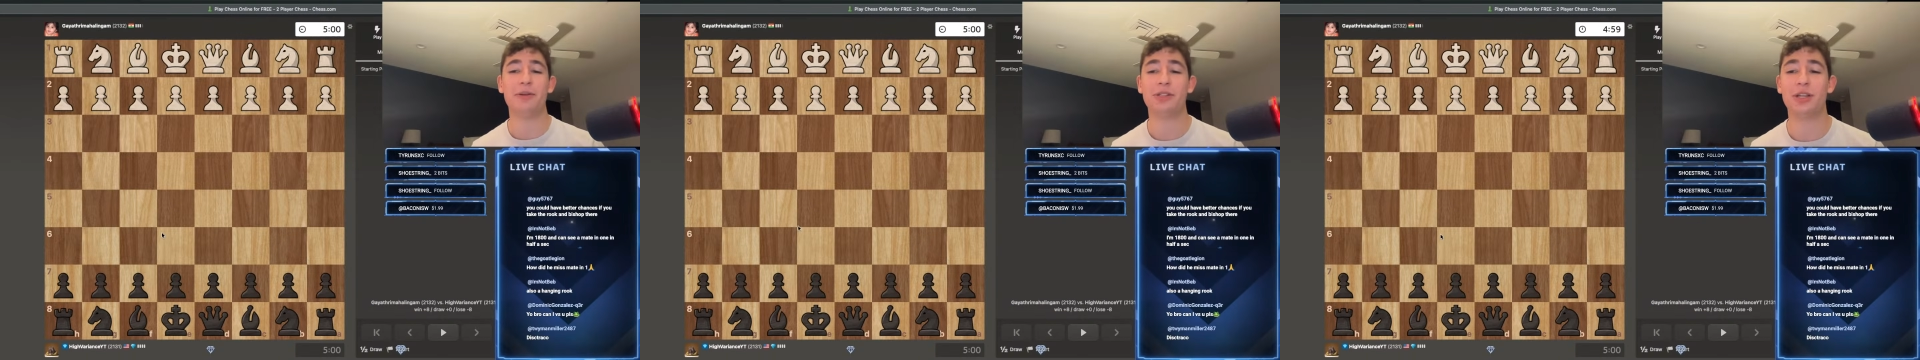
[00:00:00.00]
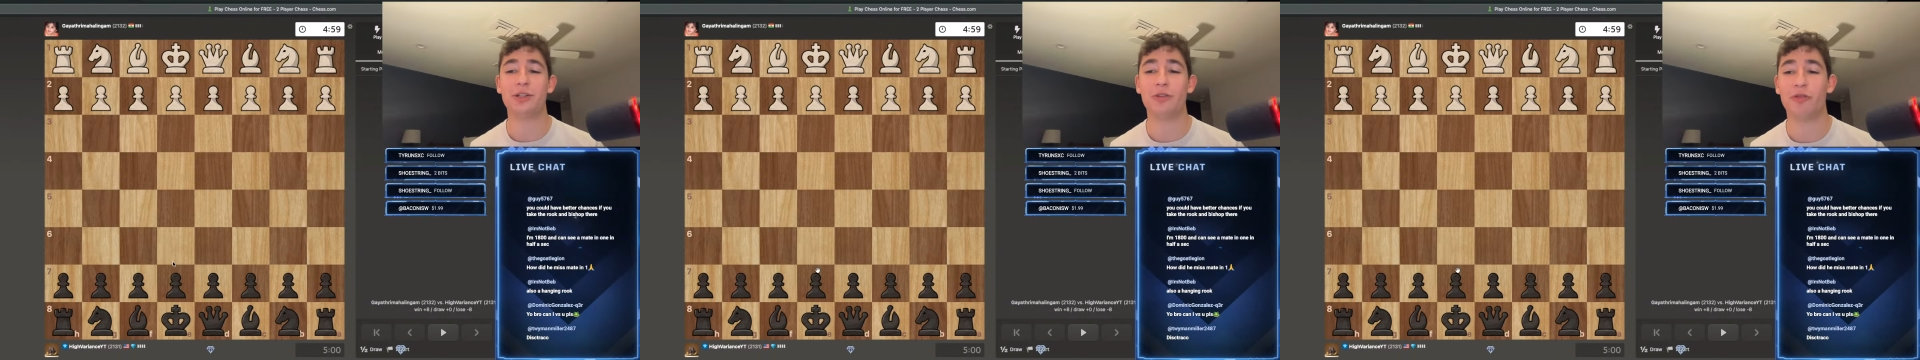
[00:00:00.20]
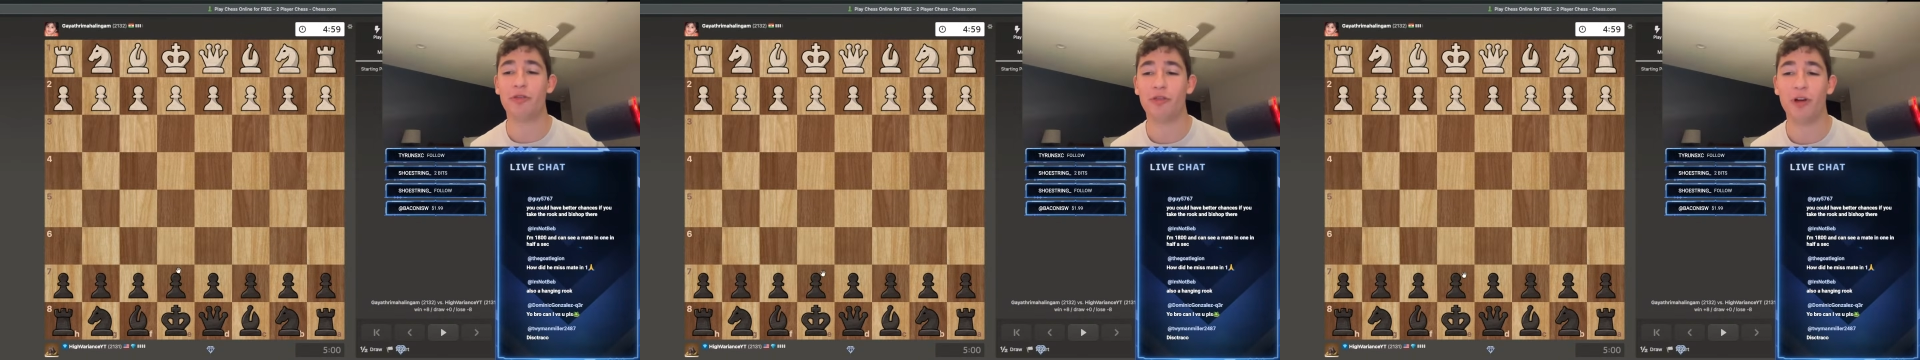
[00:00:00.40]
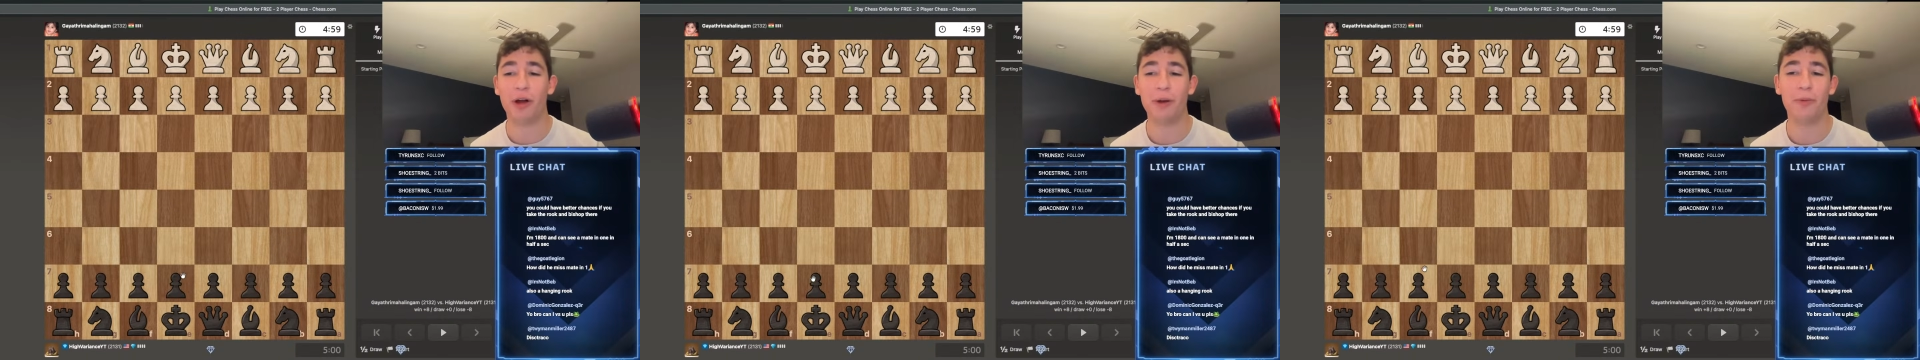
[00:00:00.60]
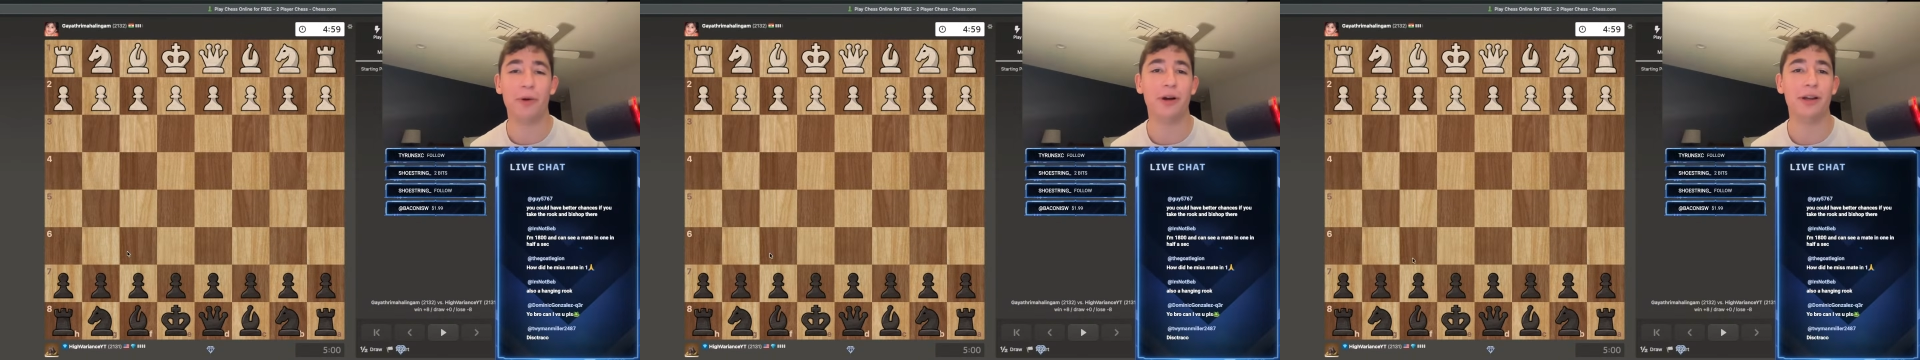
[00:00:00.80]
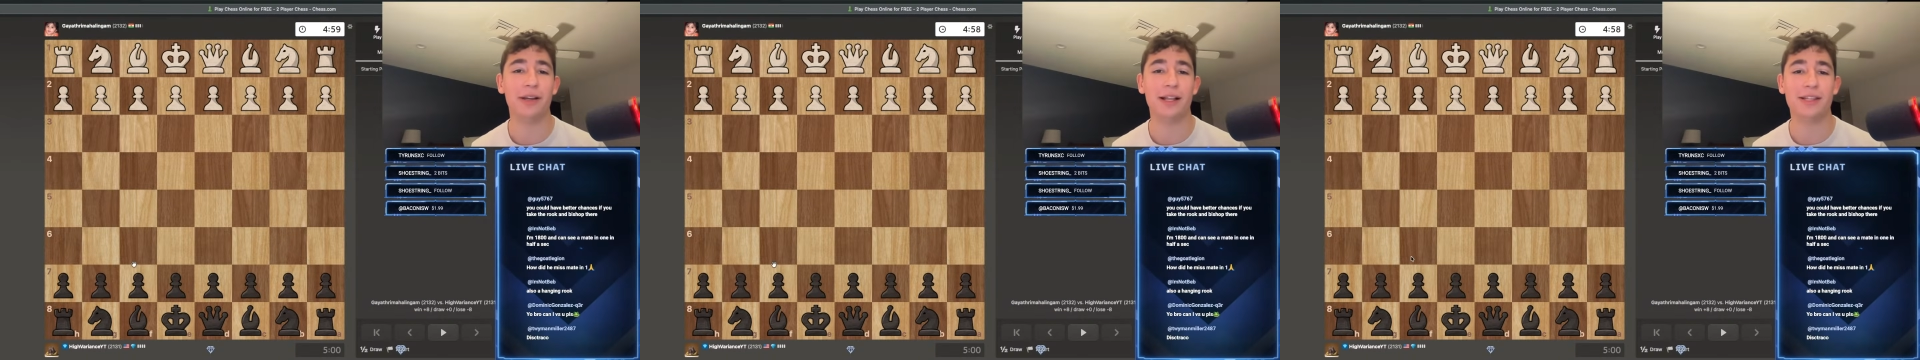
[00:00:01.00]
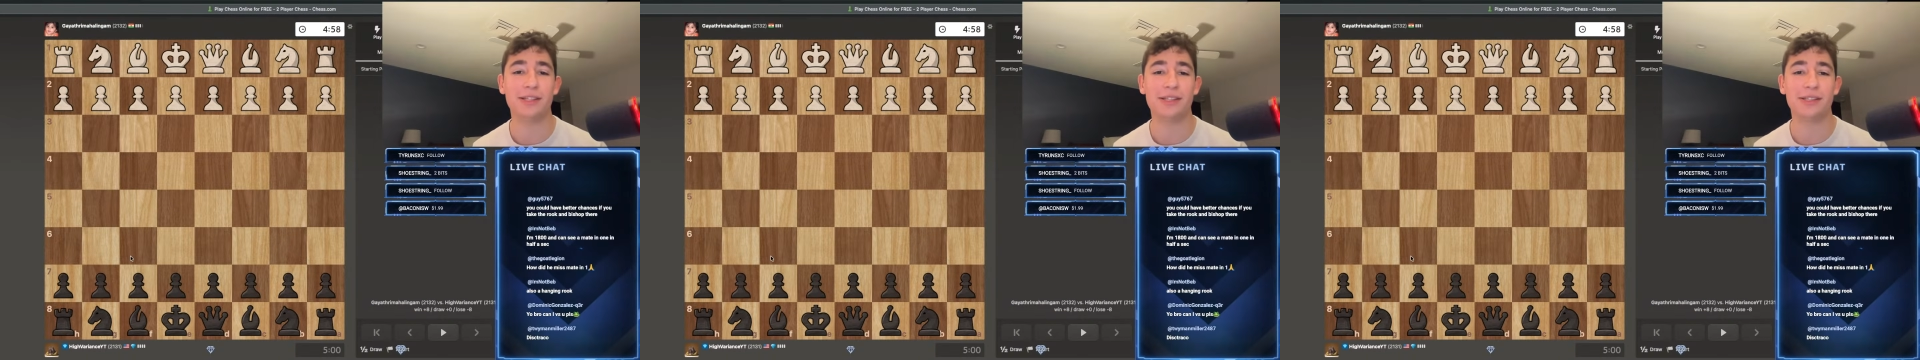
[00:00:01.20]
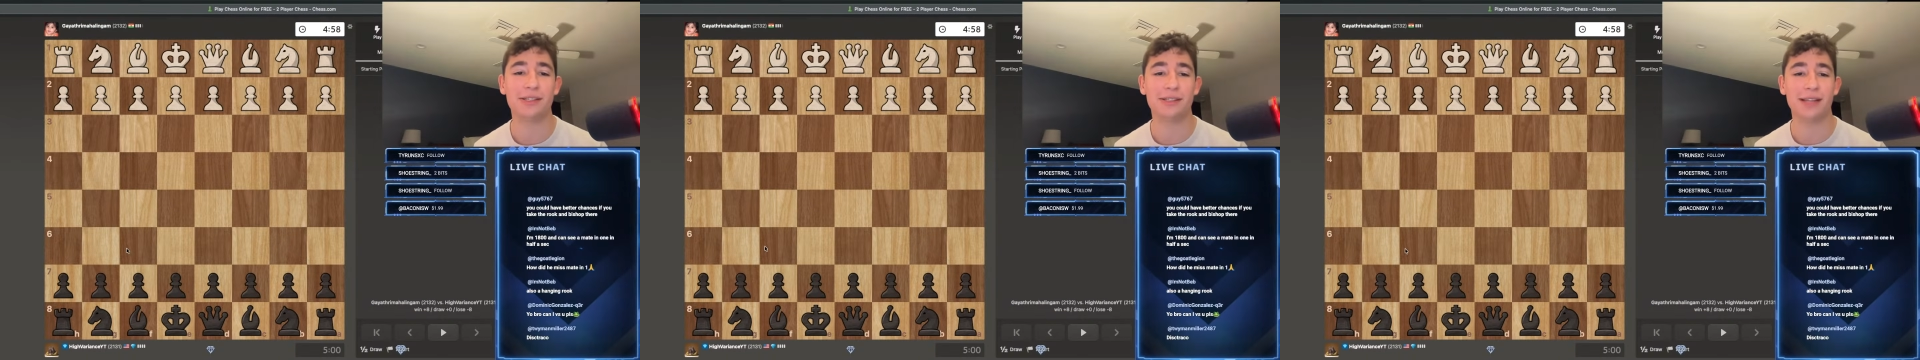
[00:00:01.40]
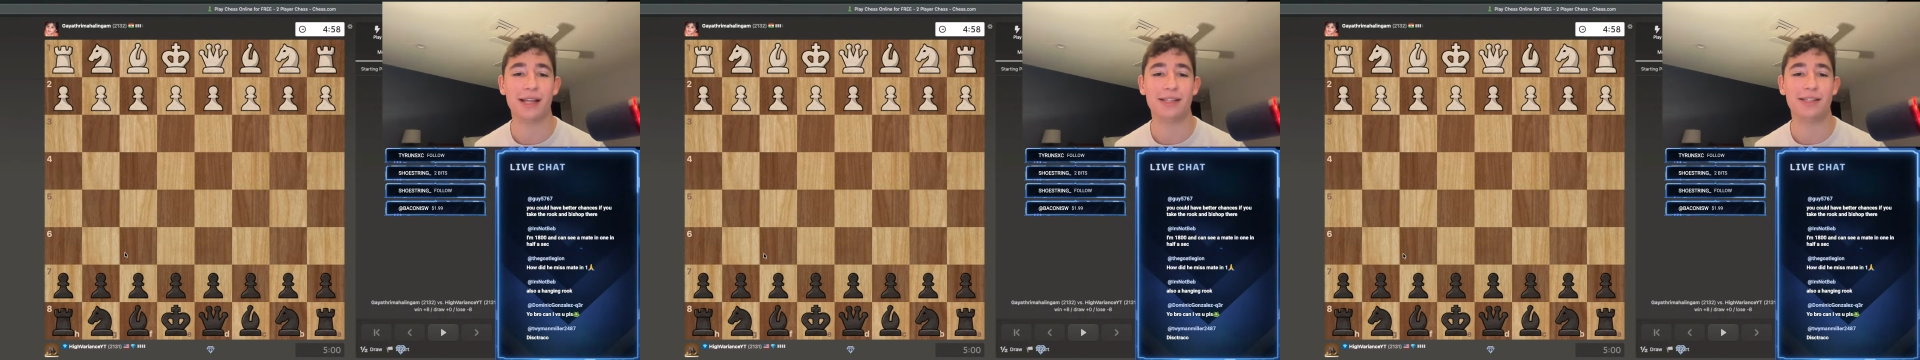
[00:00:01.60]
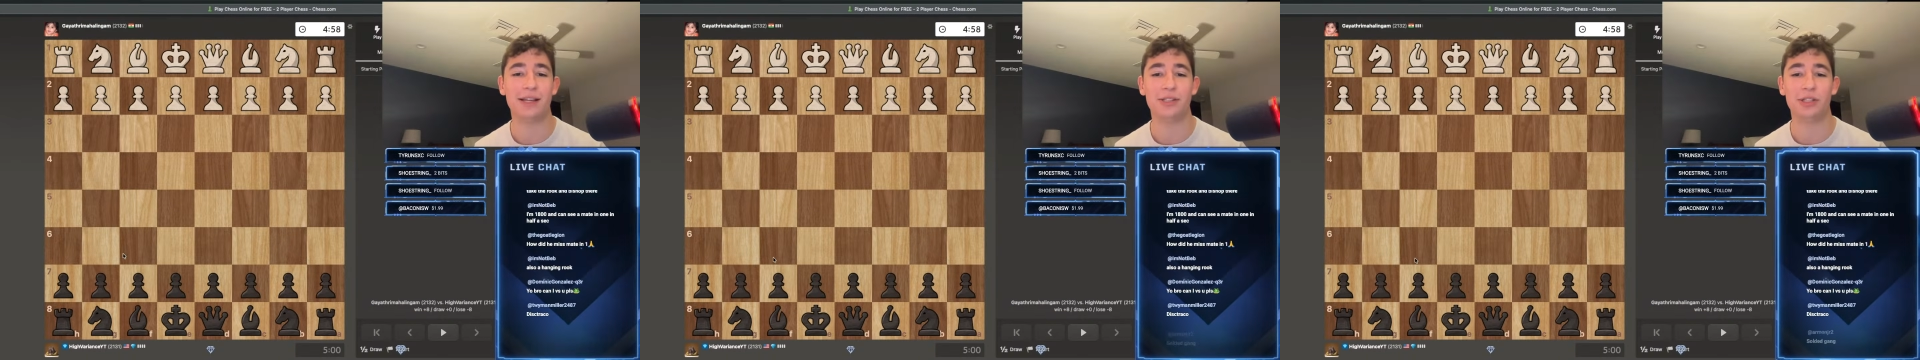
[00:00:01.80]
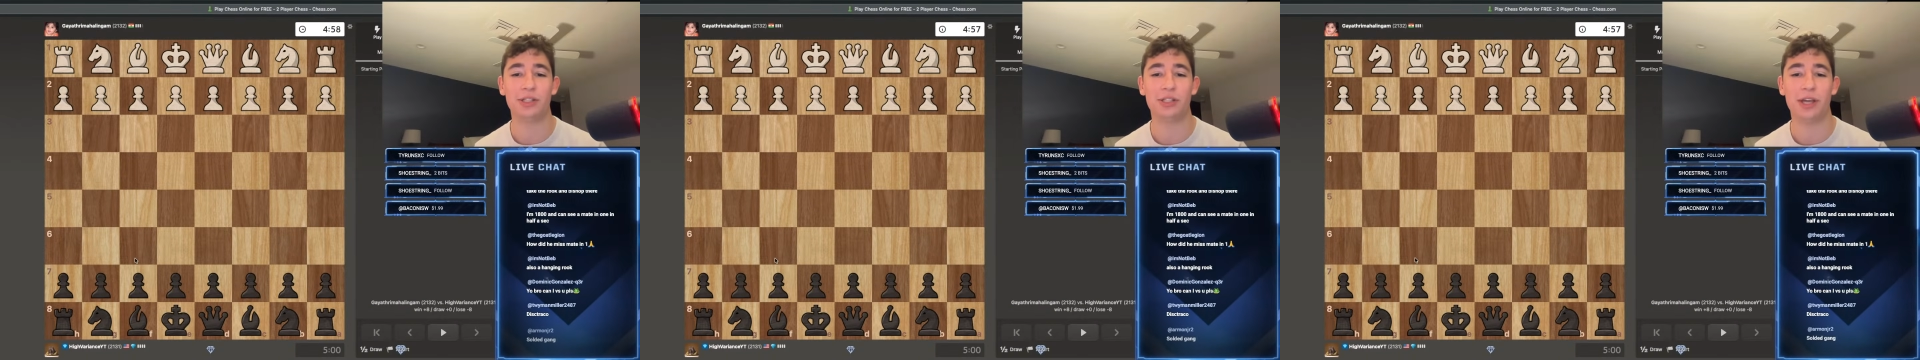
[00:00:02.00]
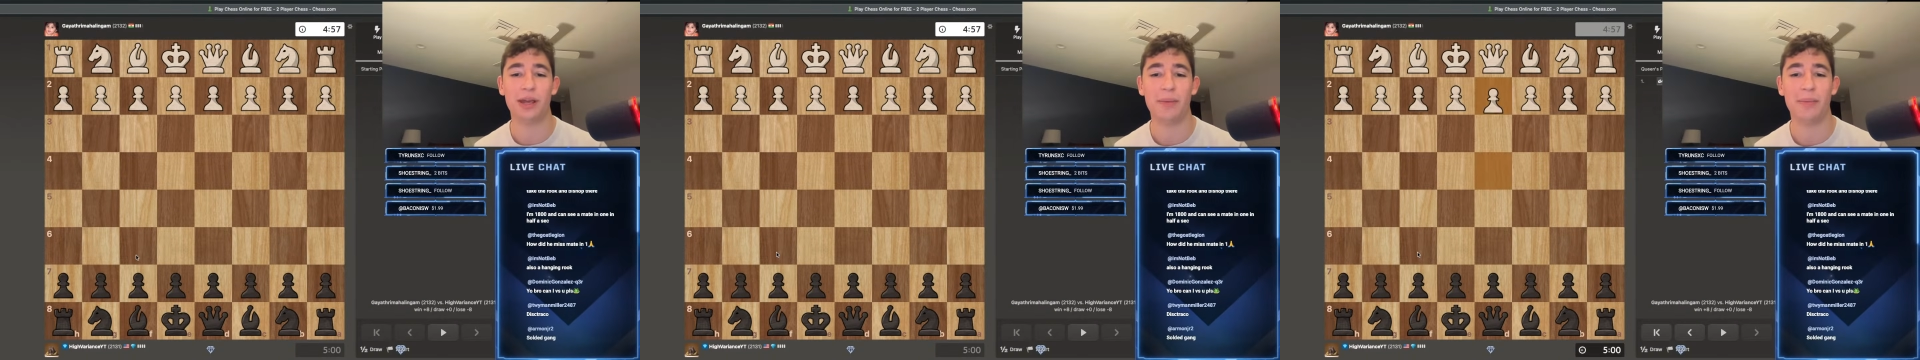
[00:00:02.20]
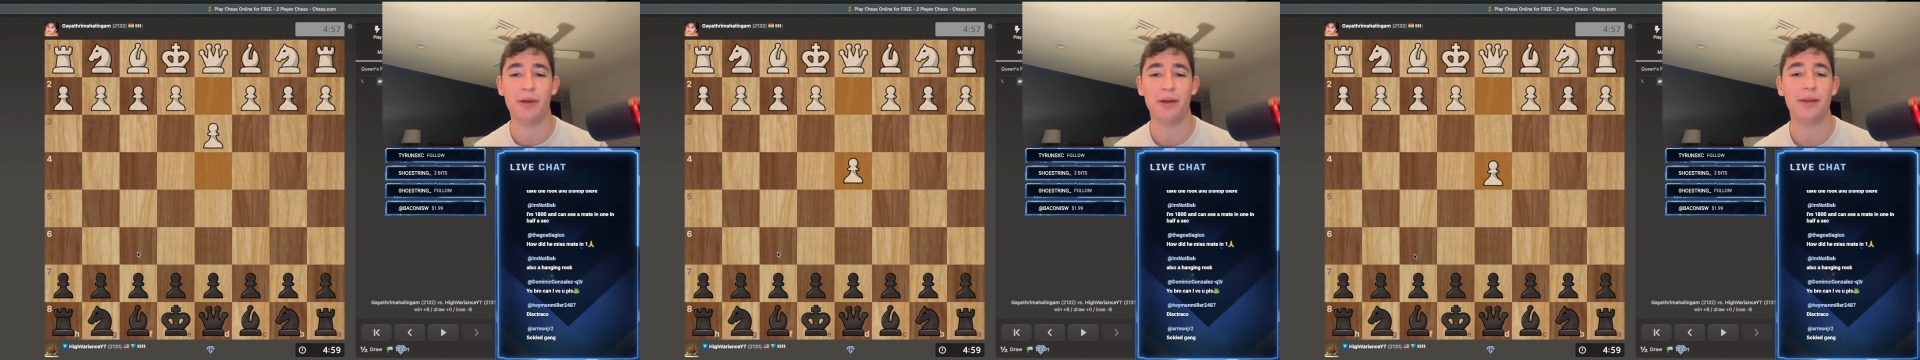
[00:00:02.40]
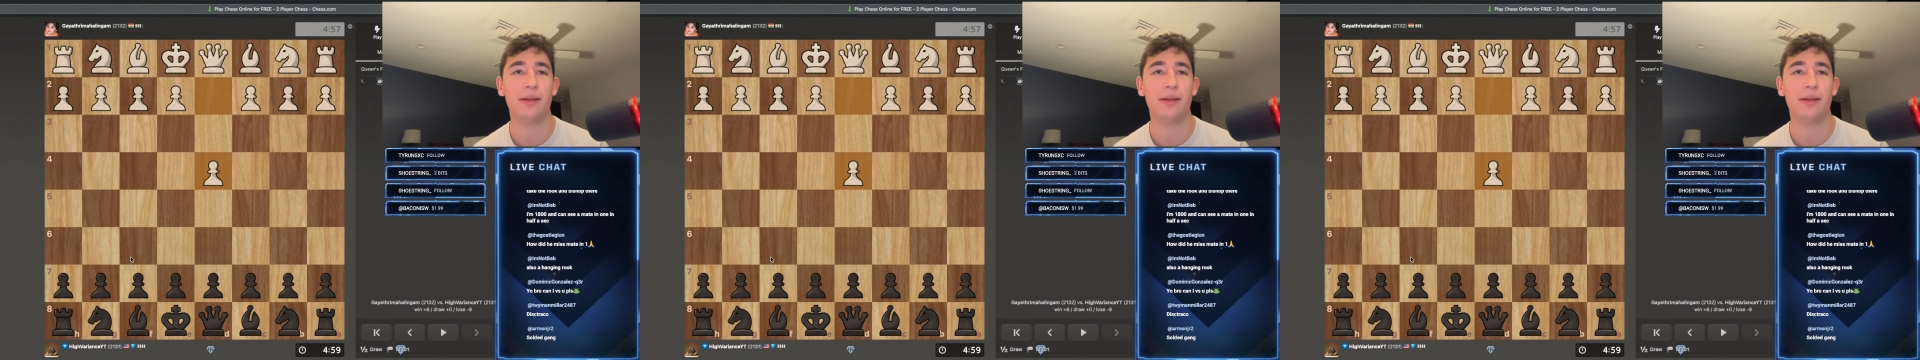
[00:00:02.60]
was such a fun one. That's such a shame.